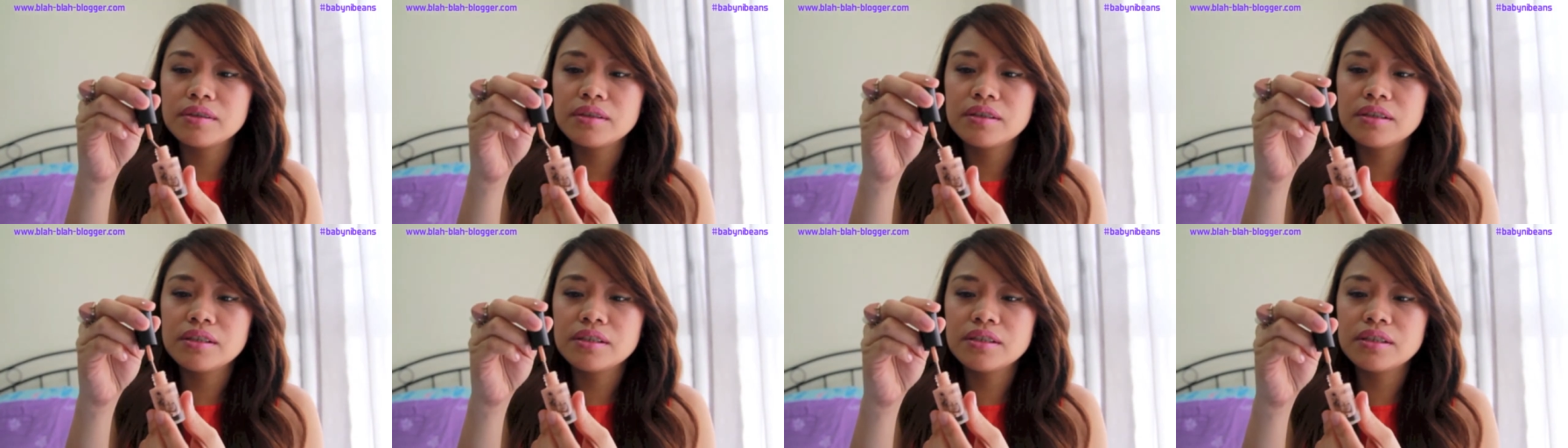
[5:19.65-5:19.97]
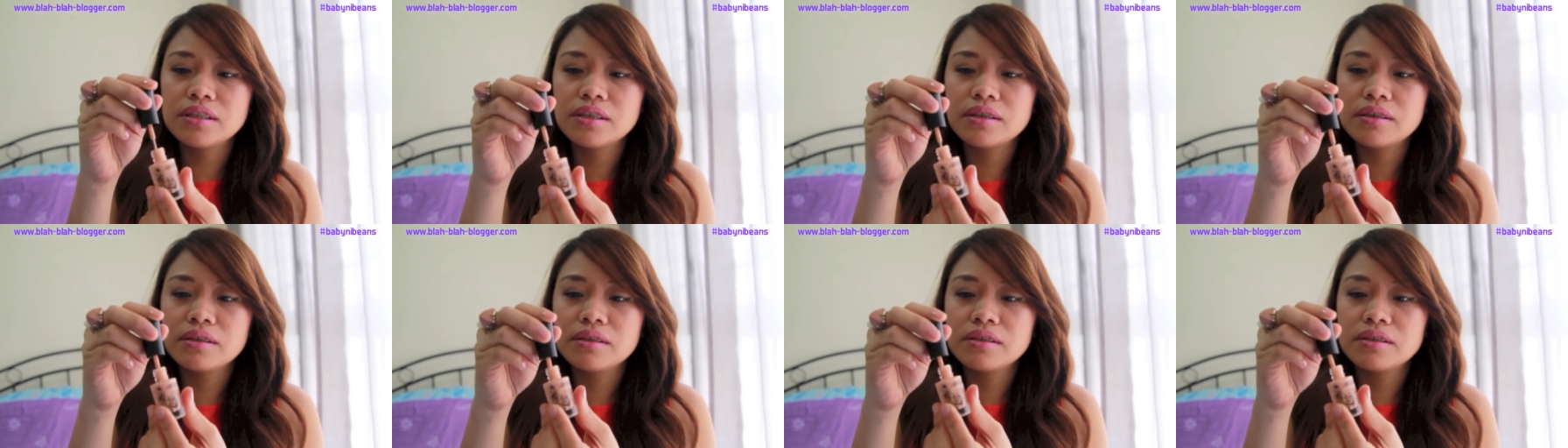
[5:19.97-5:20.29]
It's
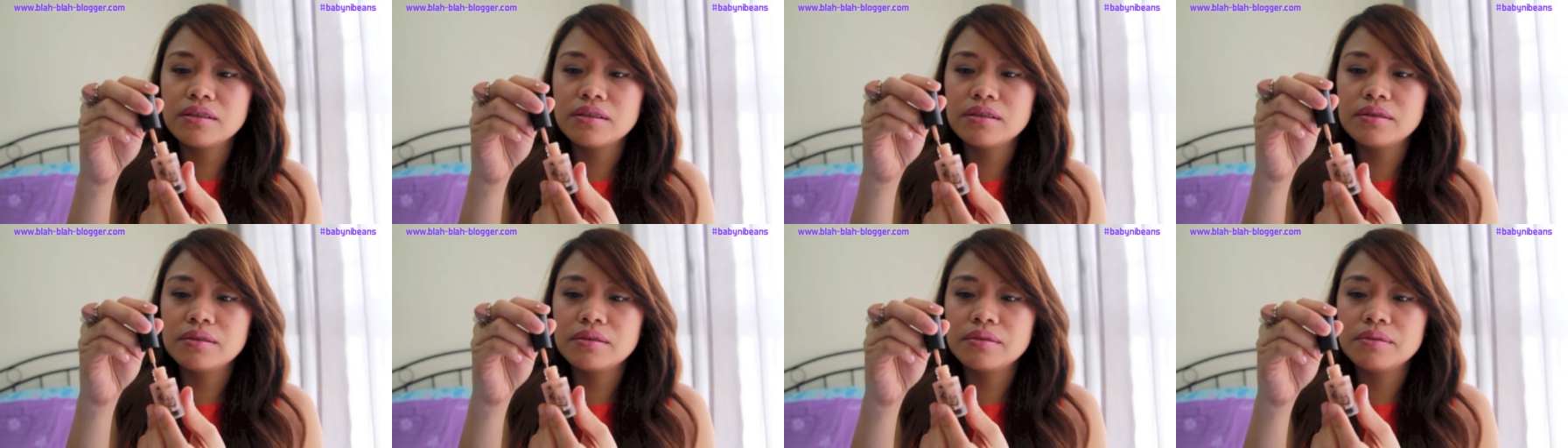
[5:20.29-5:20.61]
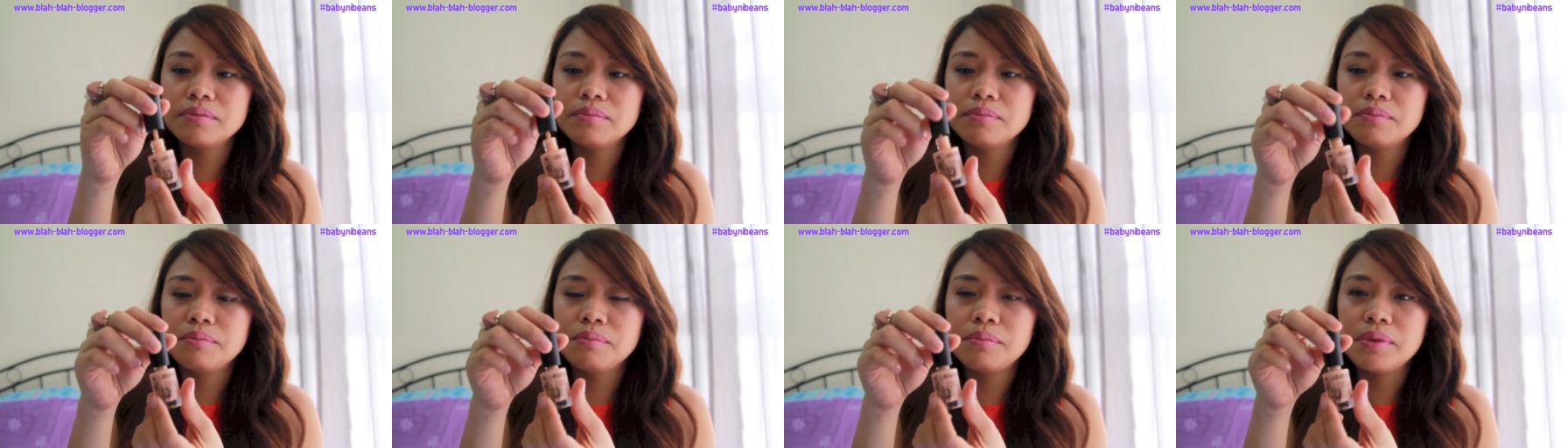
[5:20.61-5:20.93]
a
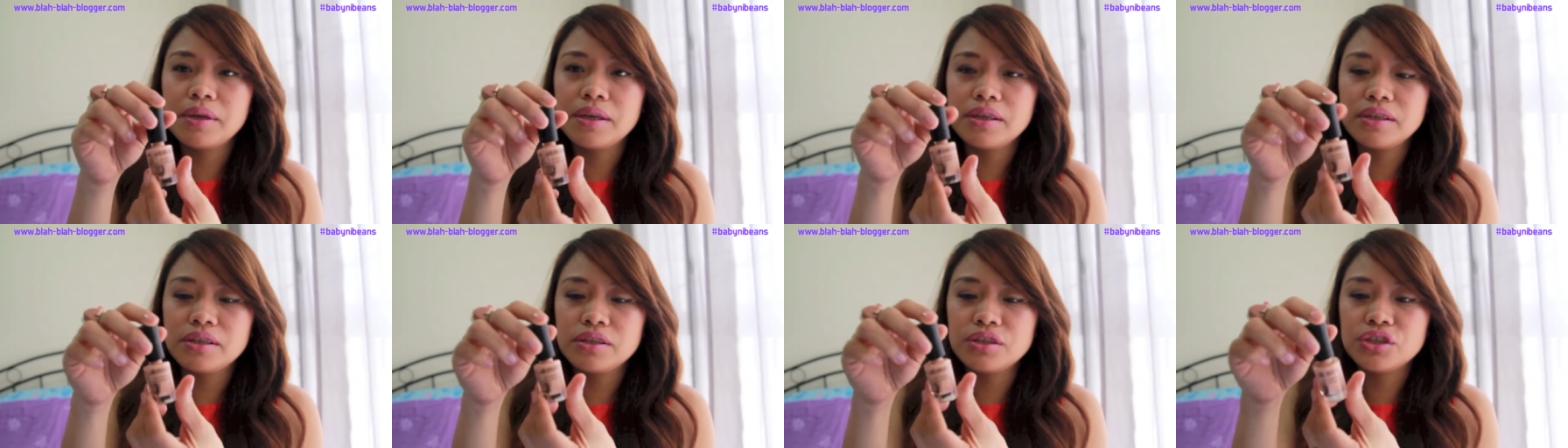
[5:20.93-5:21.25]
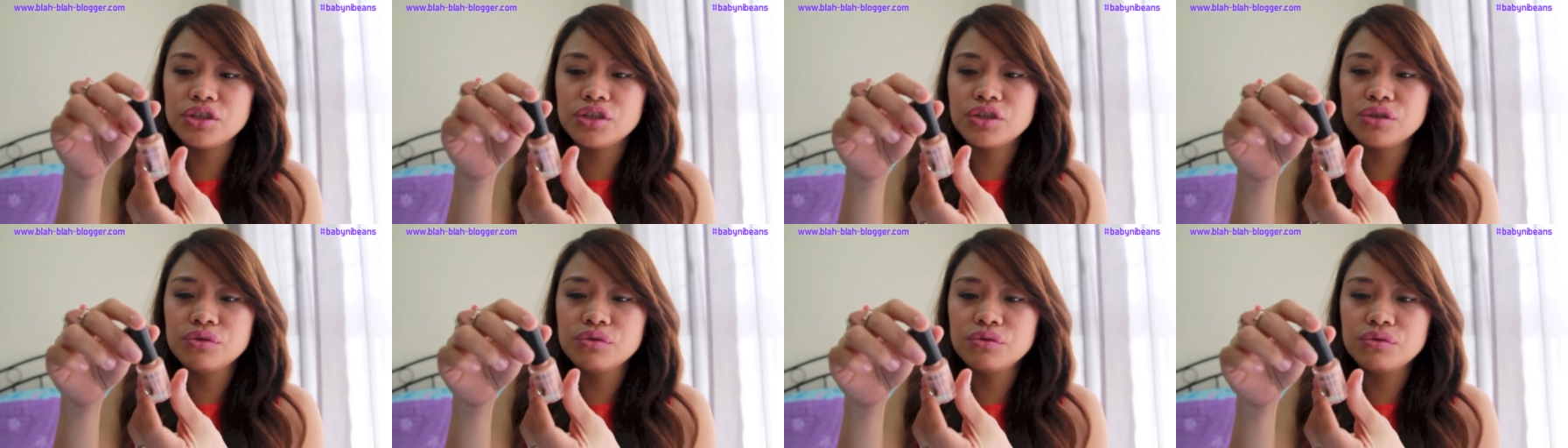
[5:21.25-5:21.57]

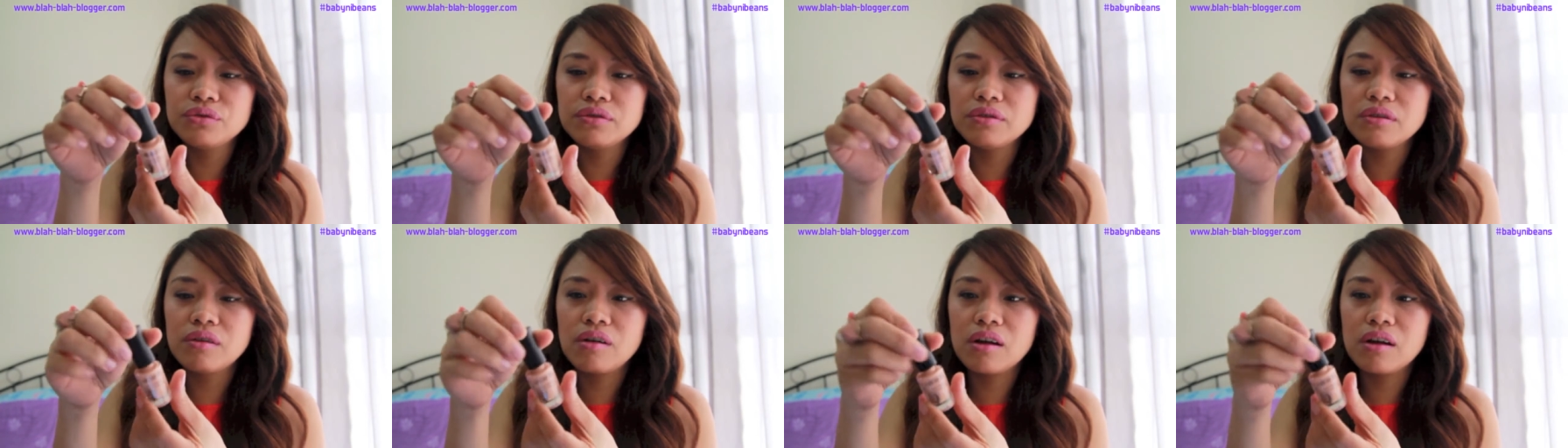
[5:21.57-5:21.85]
beige nude